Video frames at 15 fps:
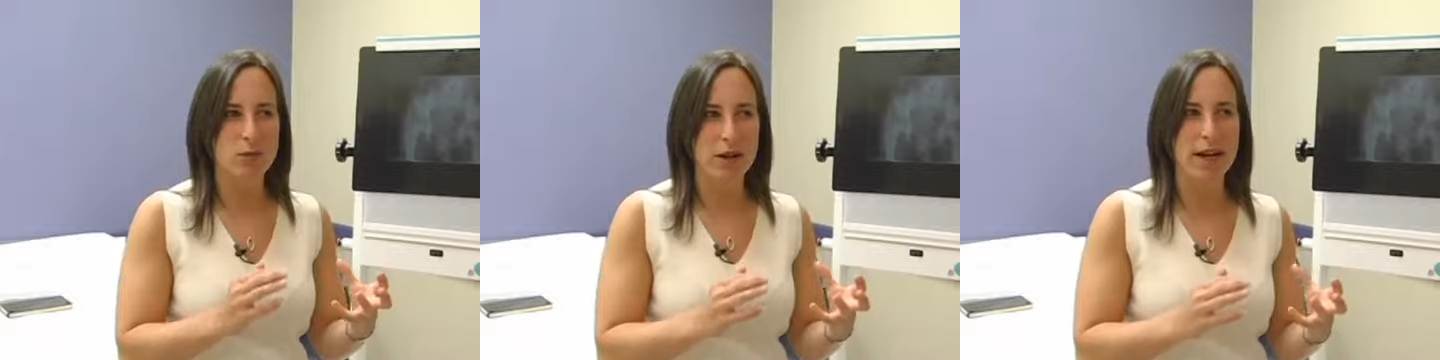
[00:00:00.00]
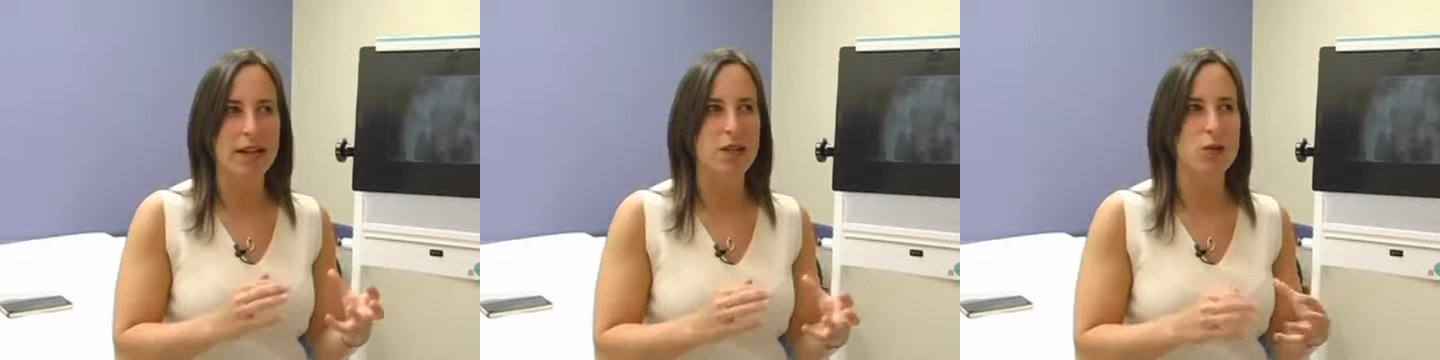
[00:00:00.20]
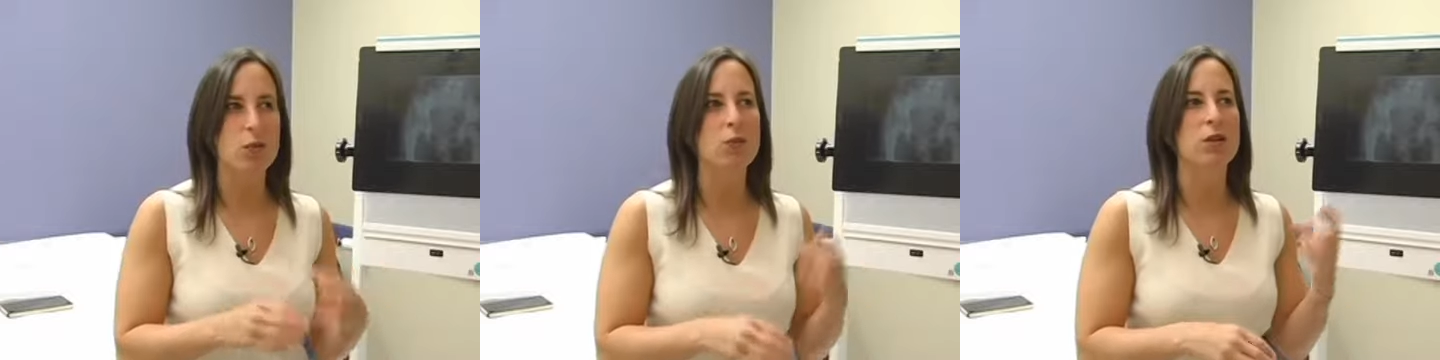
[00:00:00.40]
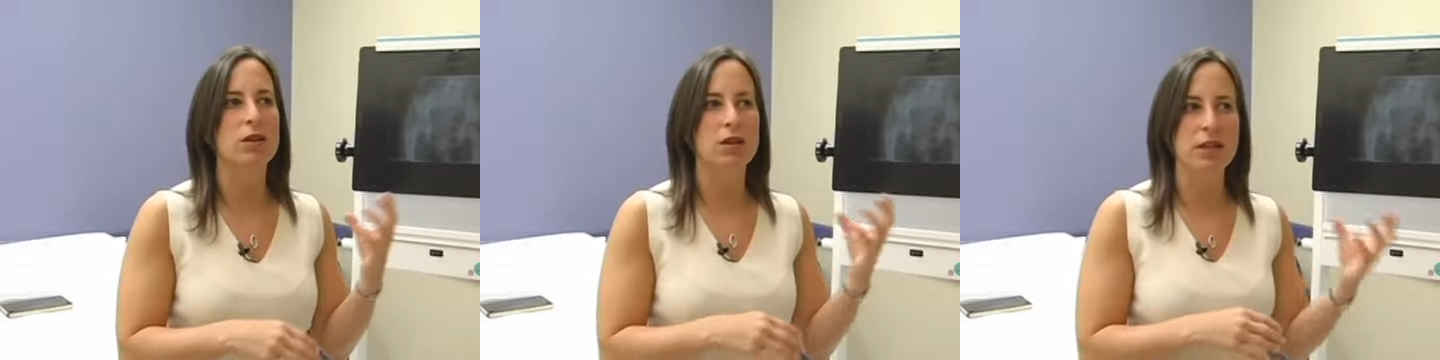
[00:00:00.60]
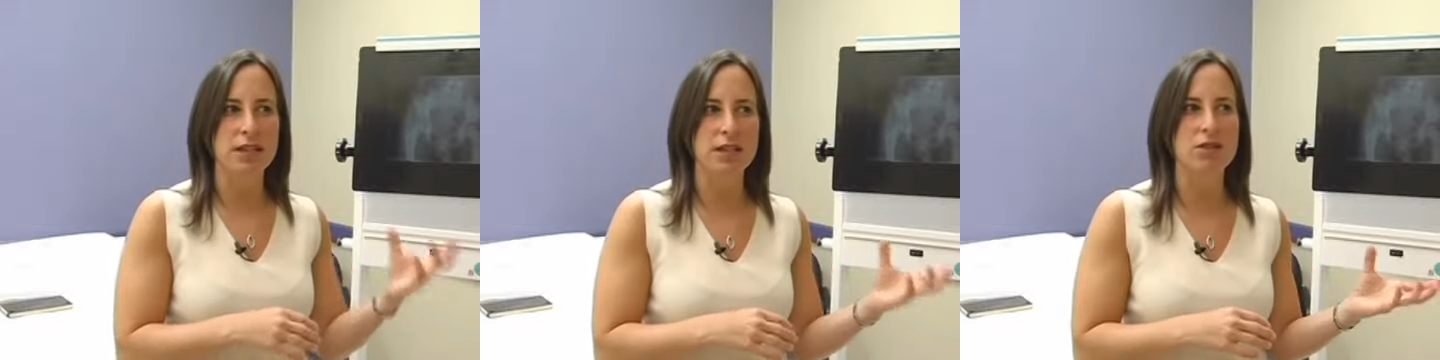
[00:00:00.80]
right
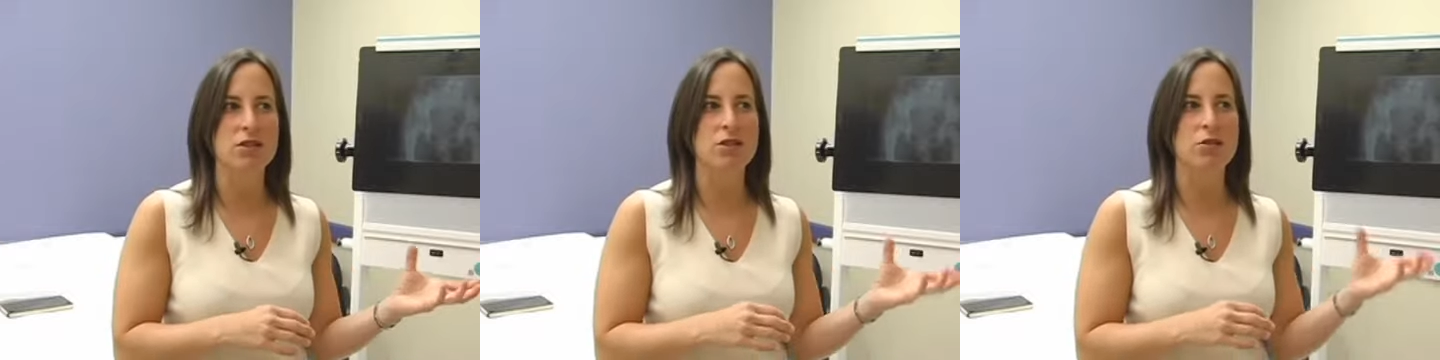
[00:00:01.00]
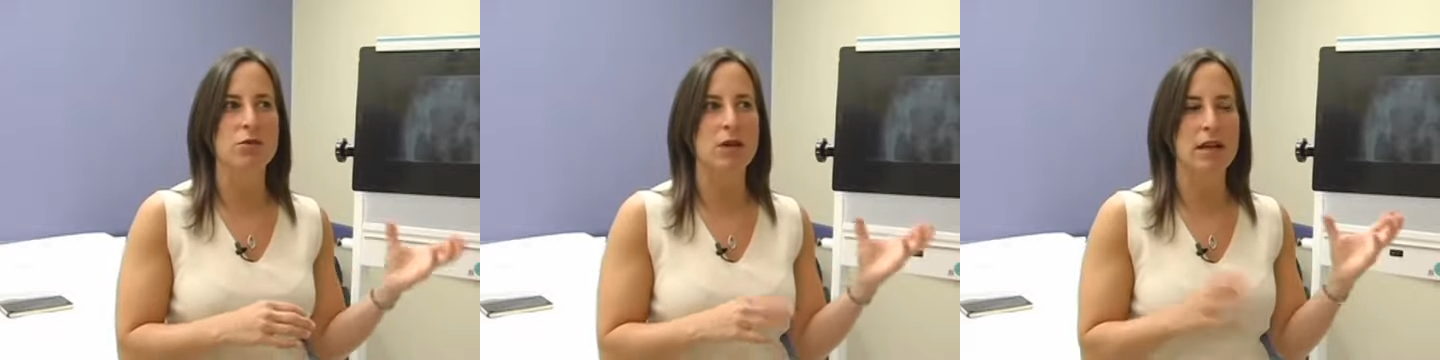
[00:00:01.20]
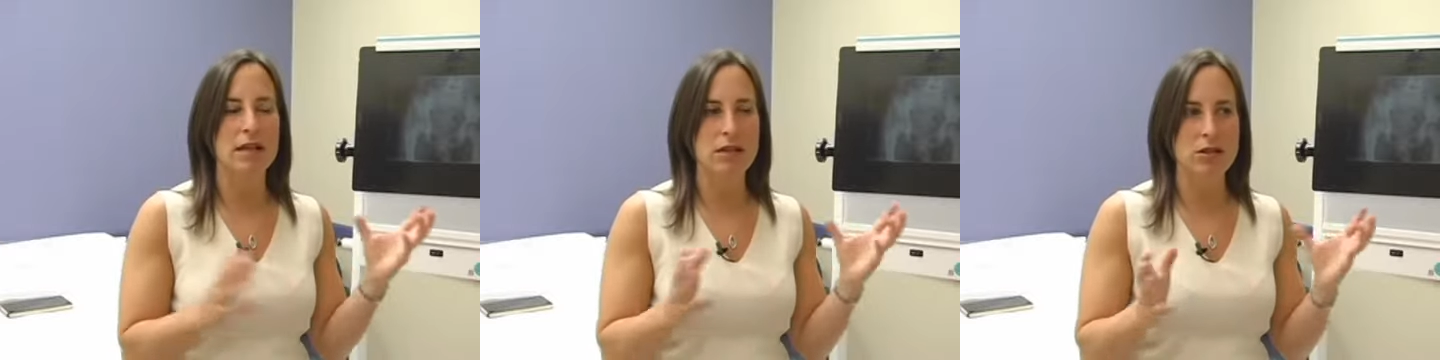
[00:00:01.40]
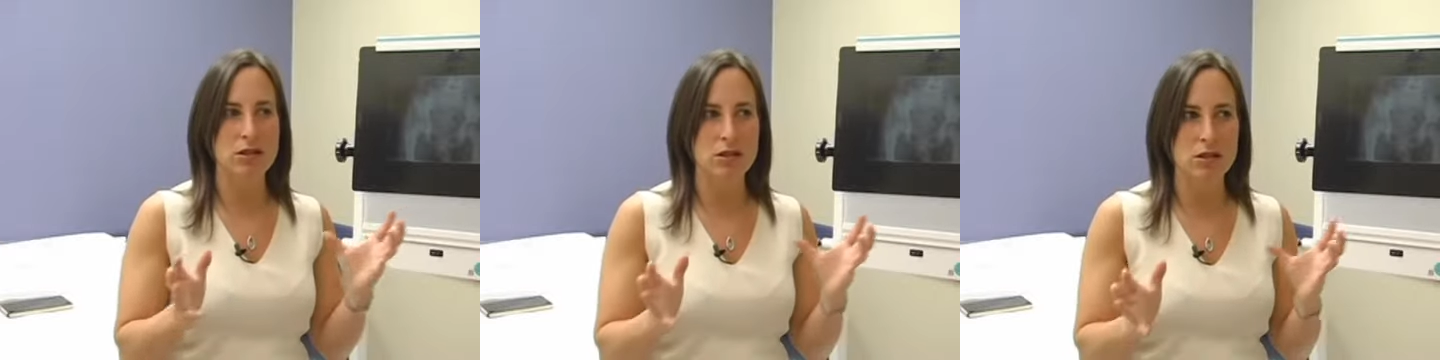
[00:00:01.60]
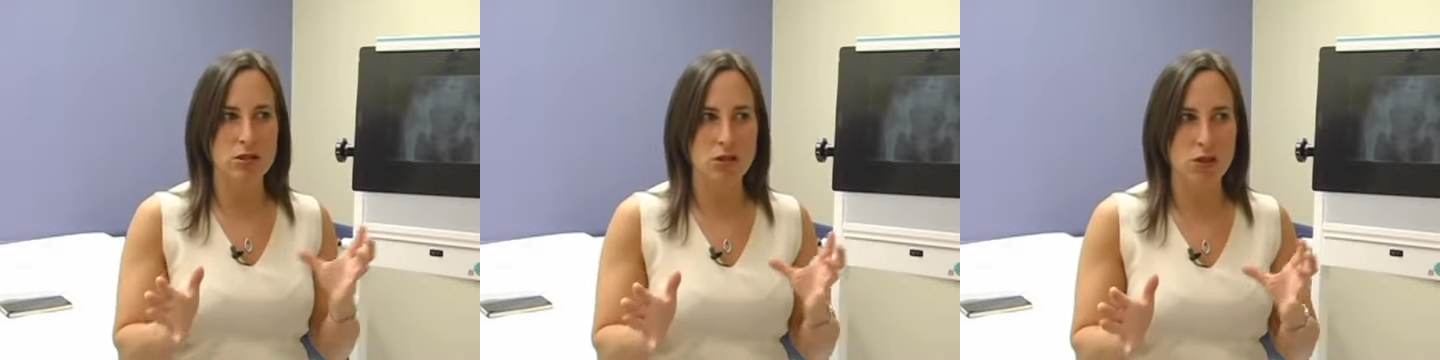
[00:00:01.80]
will lead you
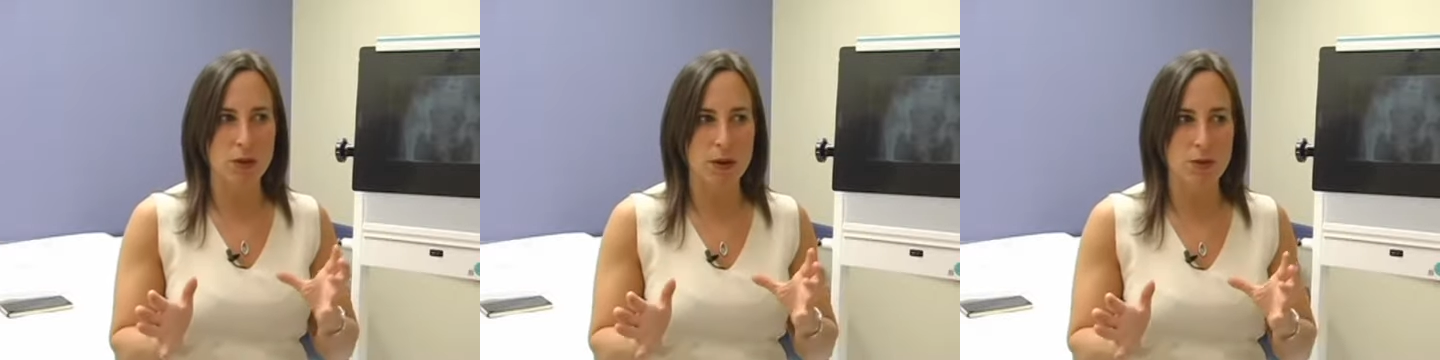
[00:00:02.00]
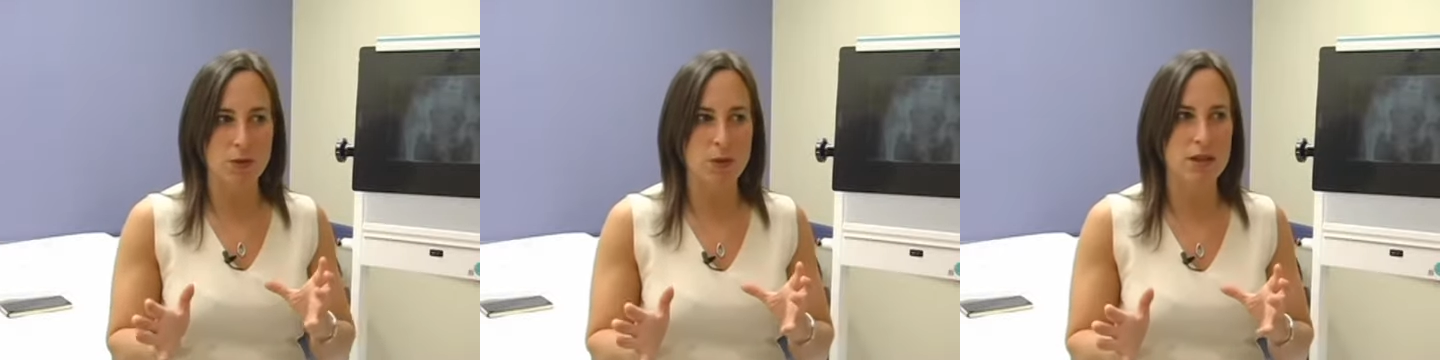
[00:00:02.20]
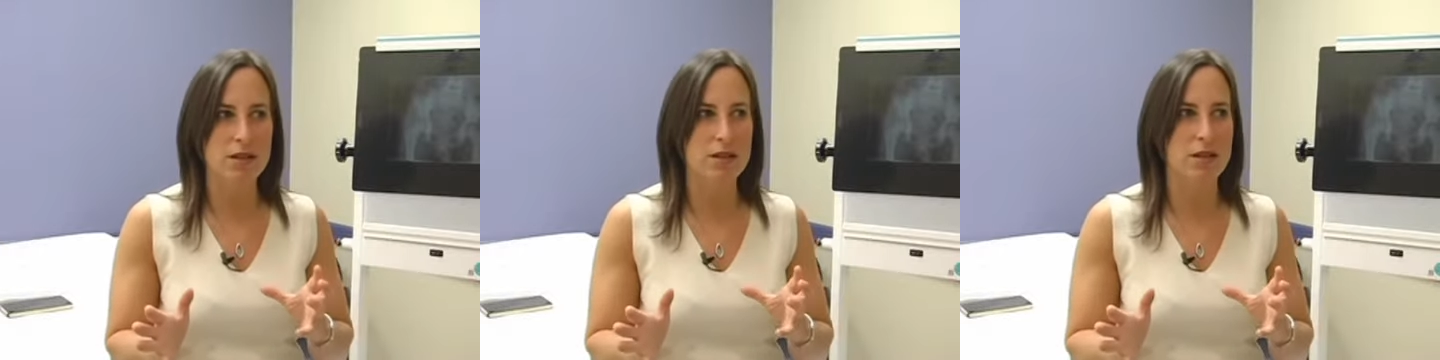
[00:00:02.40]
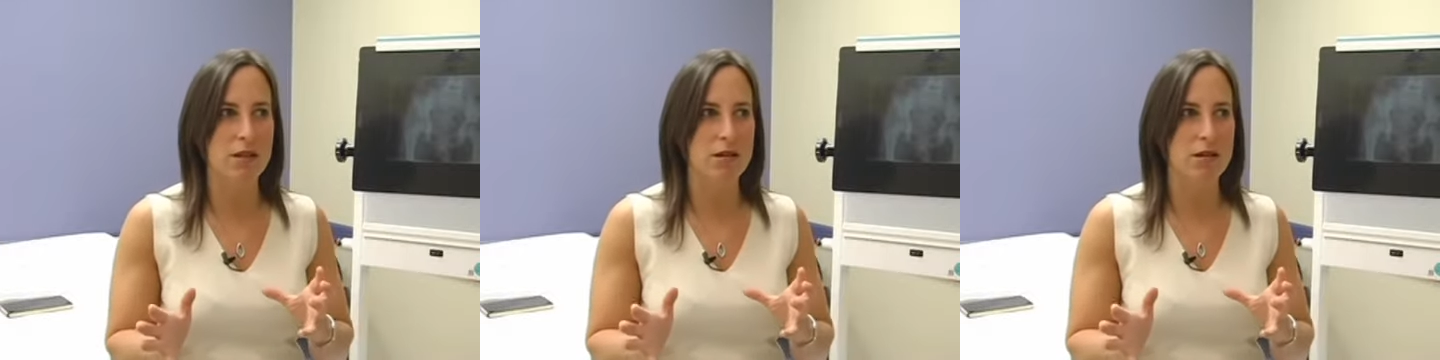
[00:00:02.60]
to a risk